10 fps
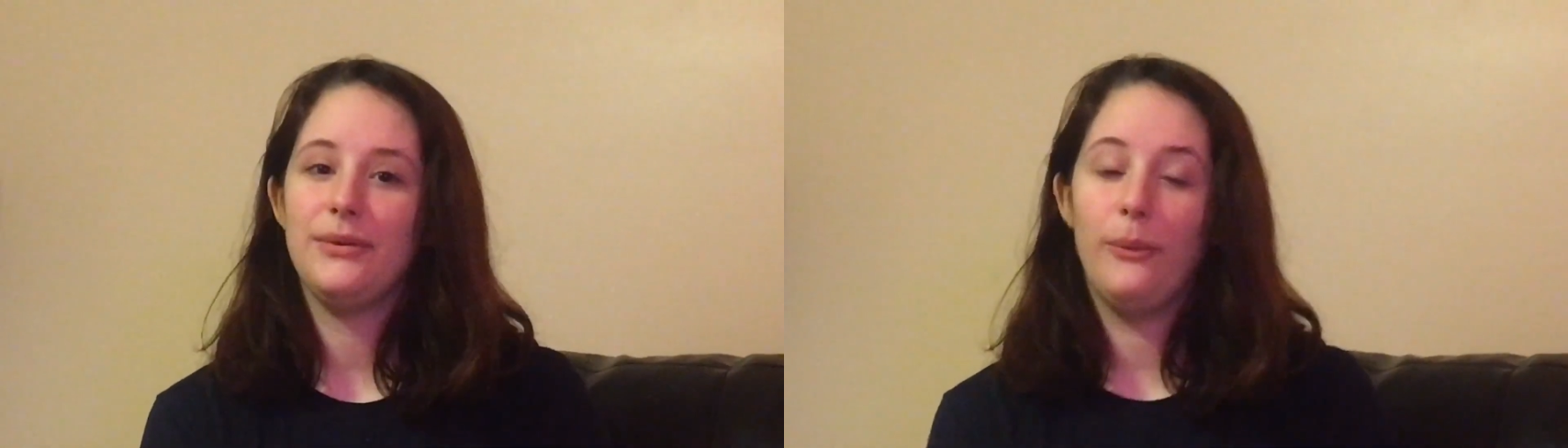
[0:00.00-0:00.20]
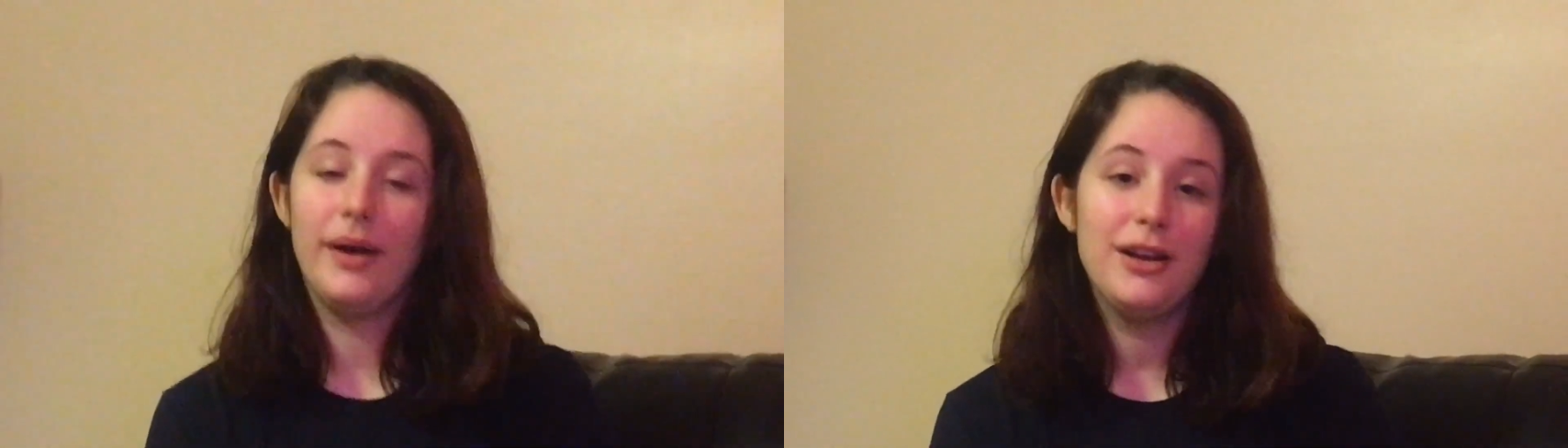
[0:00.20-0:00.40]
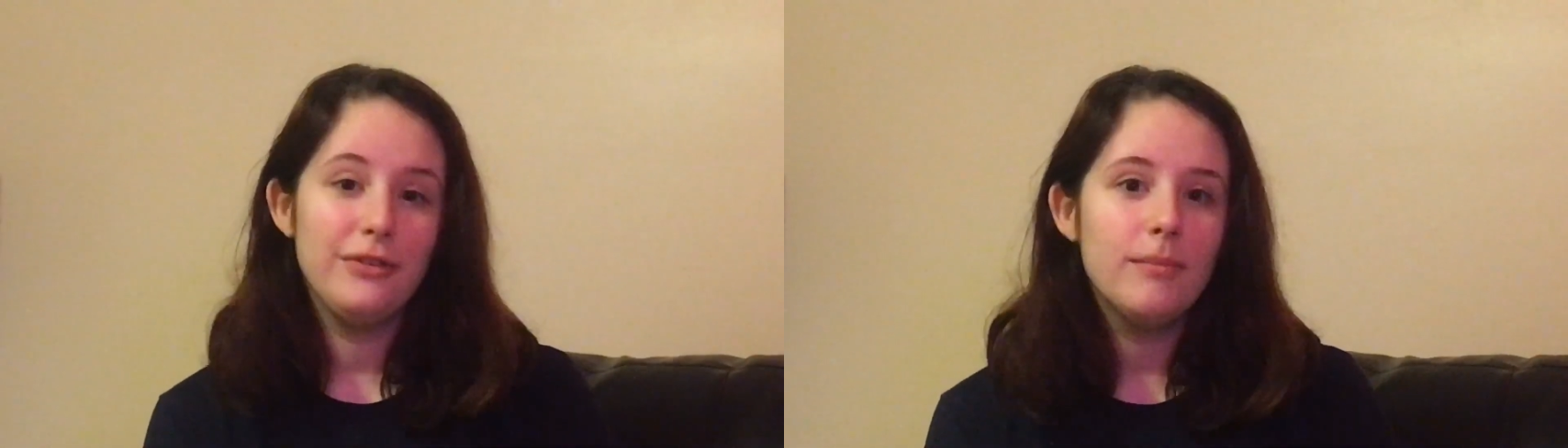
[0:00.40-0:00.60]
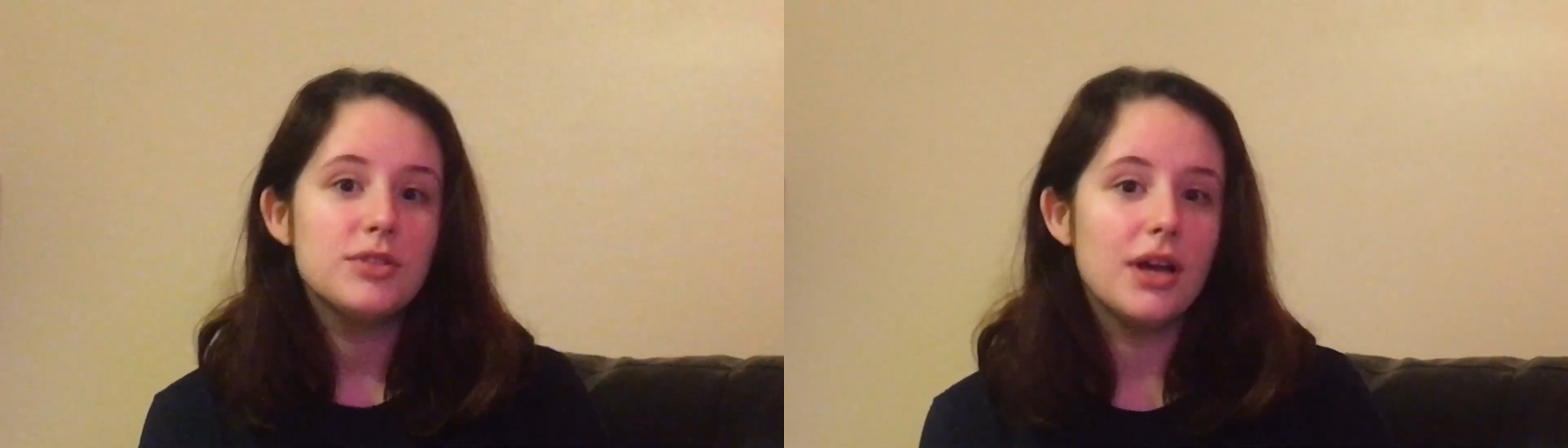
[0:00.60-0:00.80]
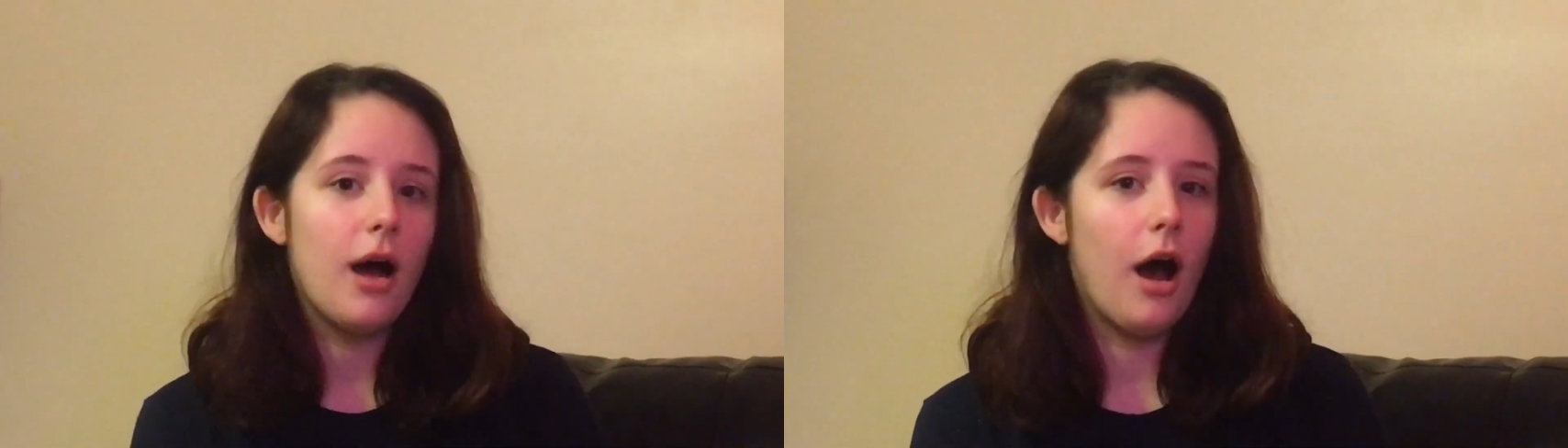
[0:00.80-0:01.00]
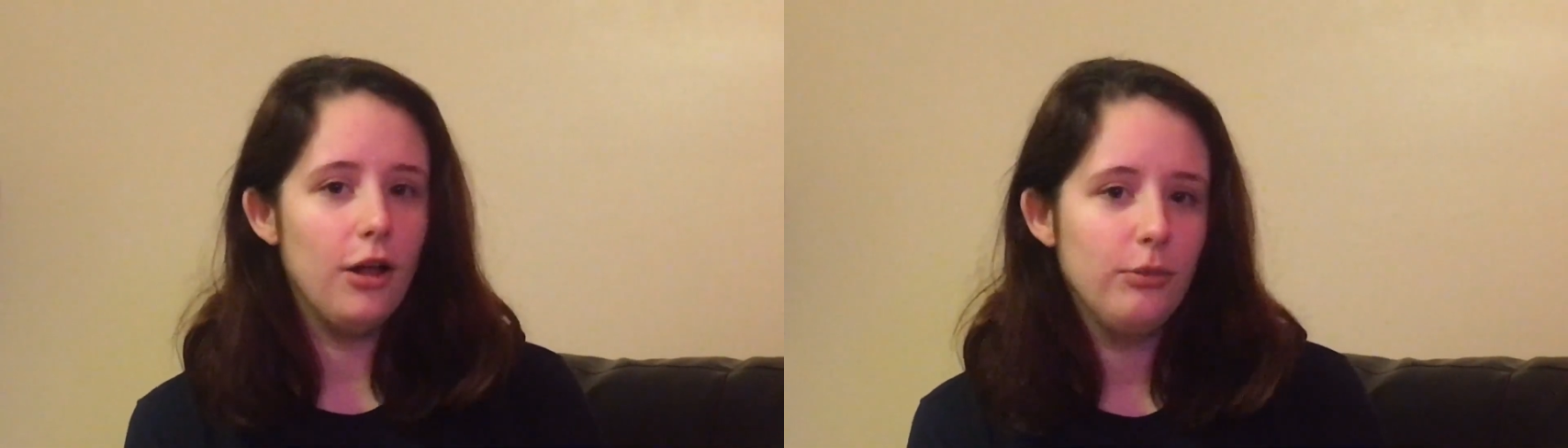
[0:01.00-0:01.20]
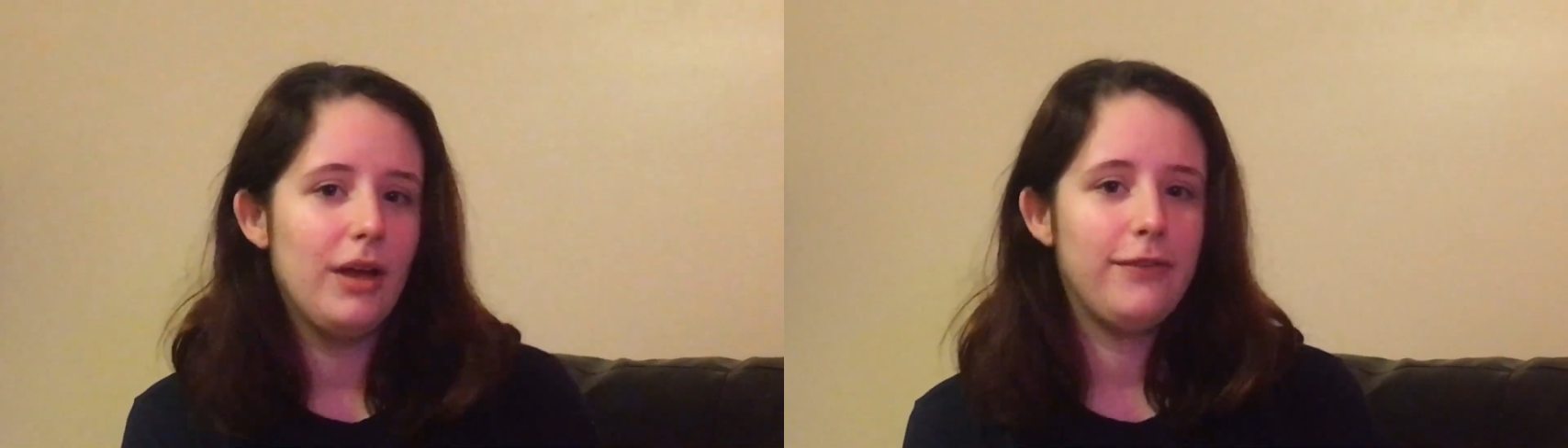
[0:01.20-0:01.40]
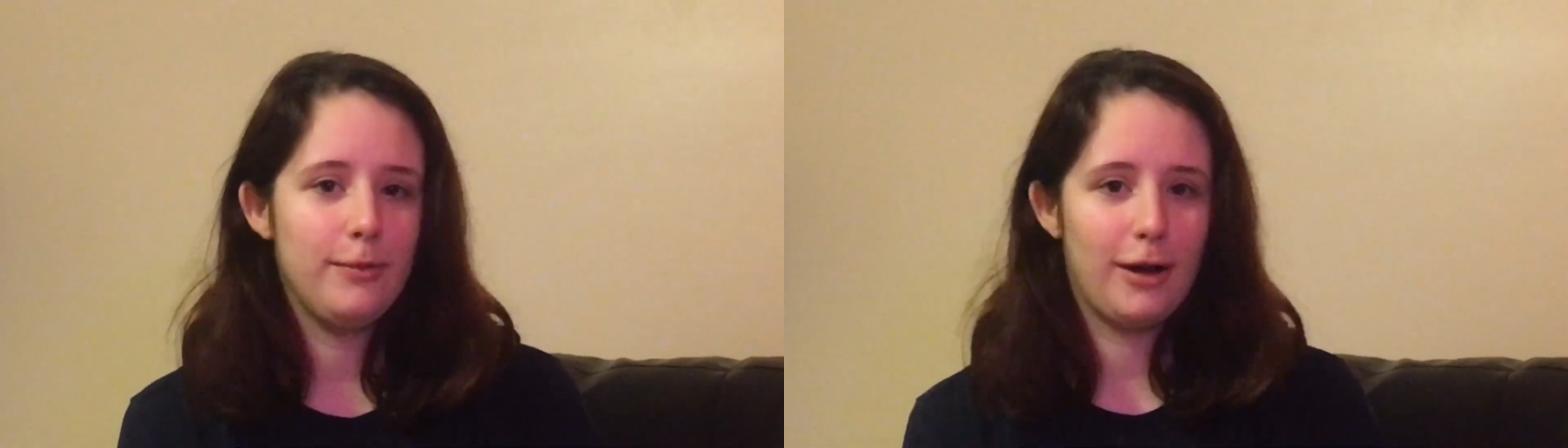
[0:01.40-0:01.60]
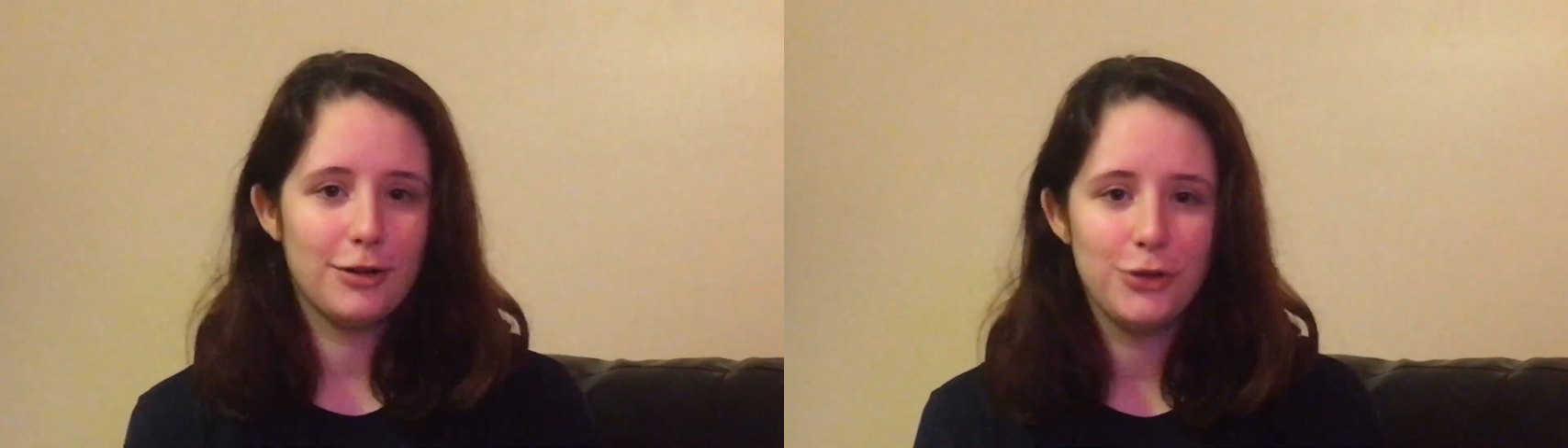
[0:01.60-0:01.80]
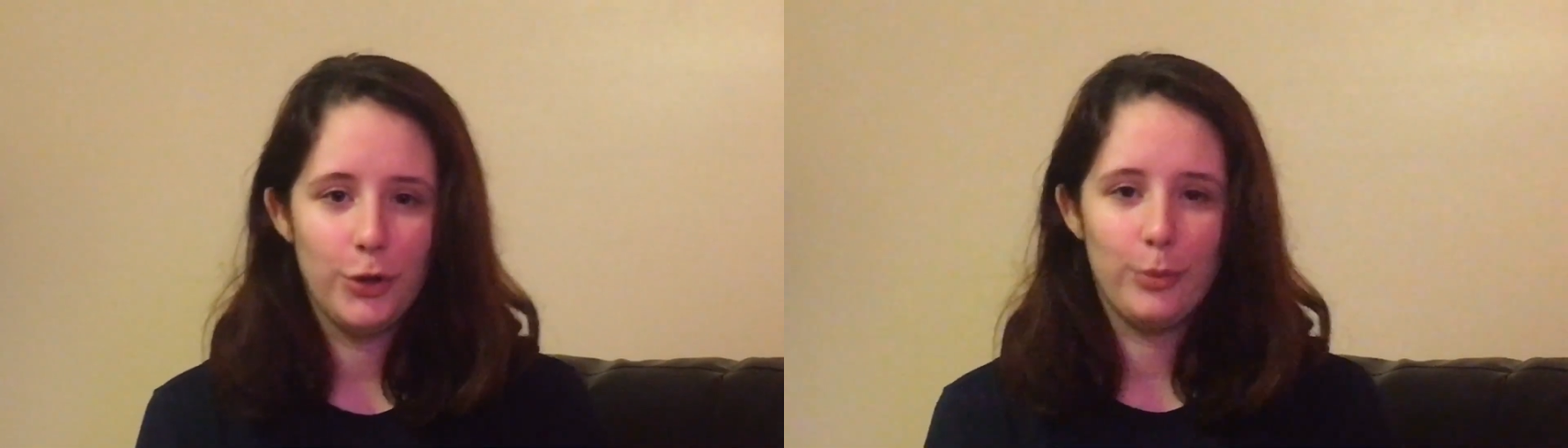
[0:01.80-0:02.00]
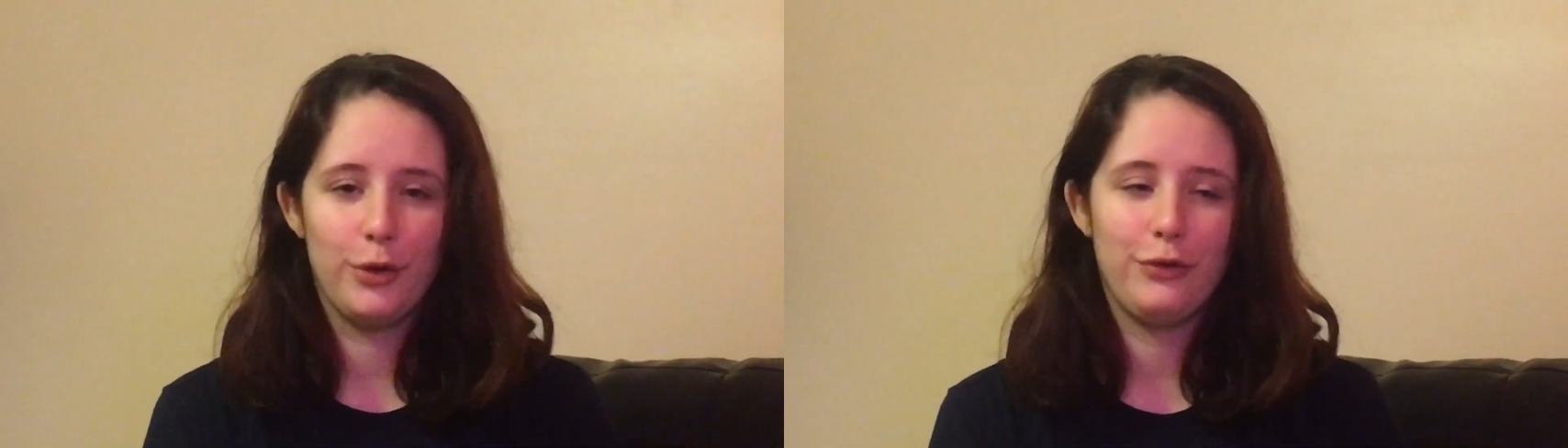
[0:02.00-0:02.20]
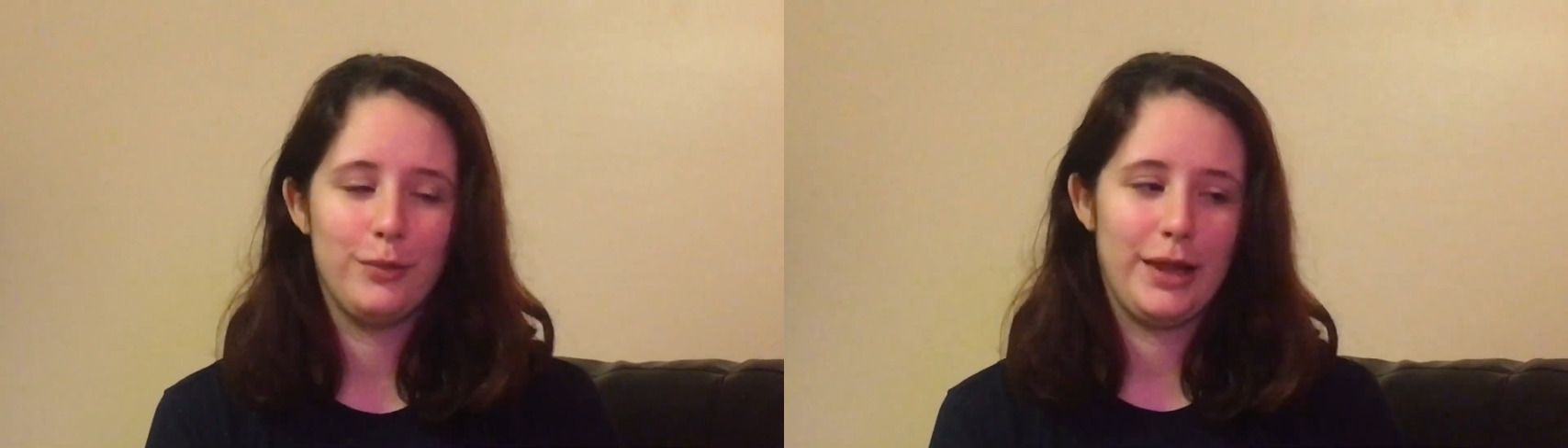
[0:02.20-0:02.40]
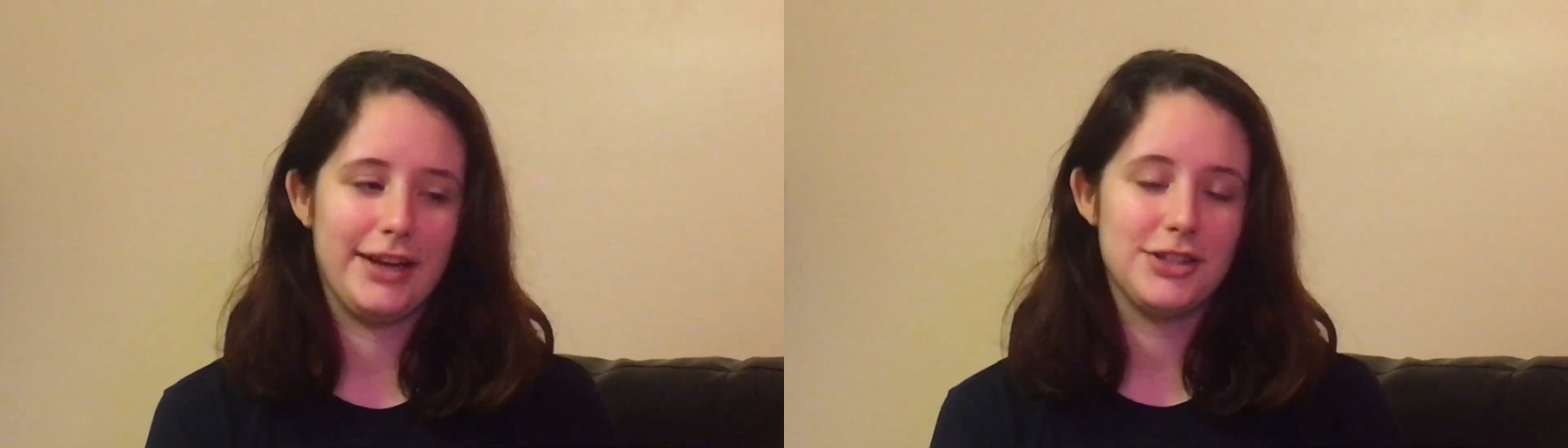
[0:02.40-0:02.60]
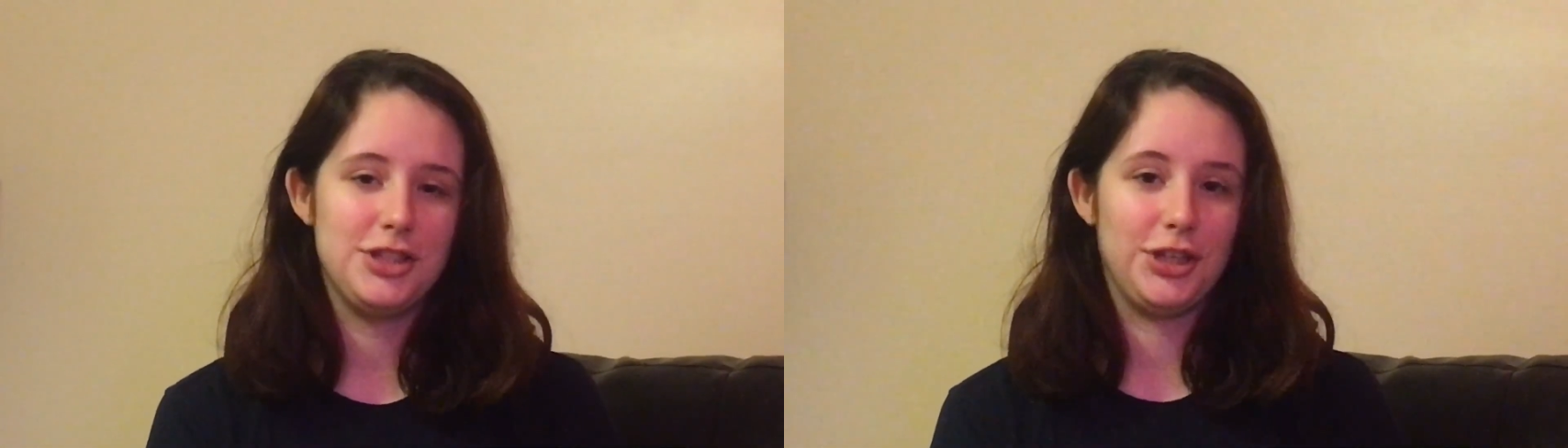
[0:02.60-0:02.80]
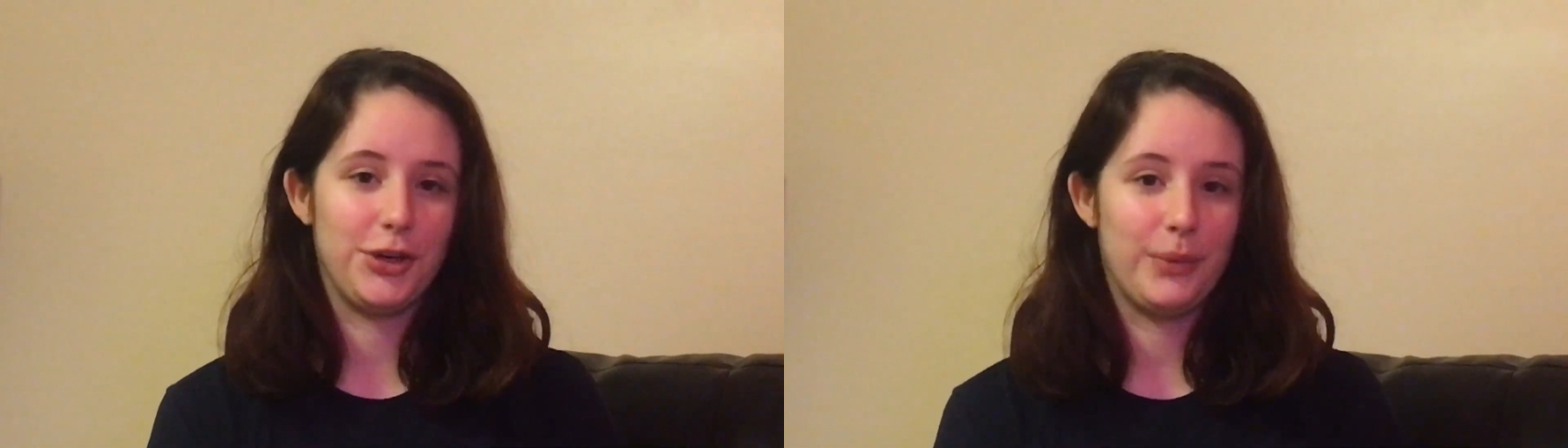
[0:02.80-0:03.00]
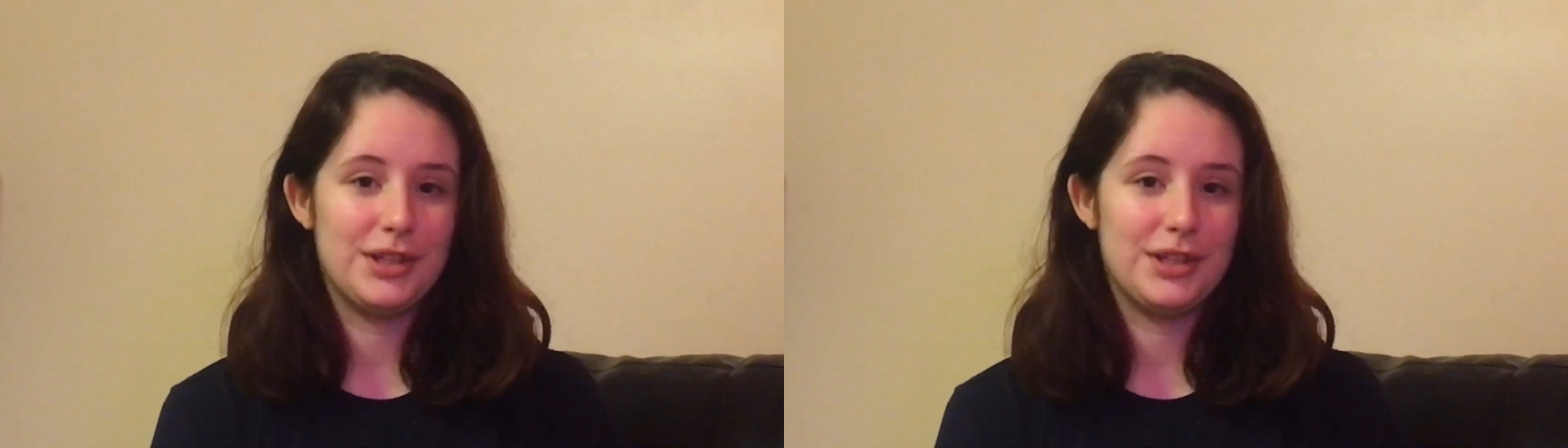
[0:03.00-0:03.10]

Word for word: One of them's all the way from October from last year,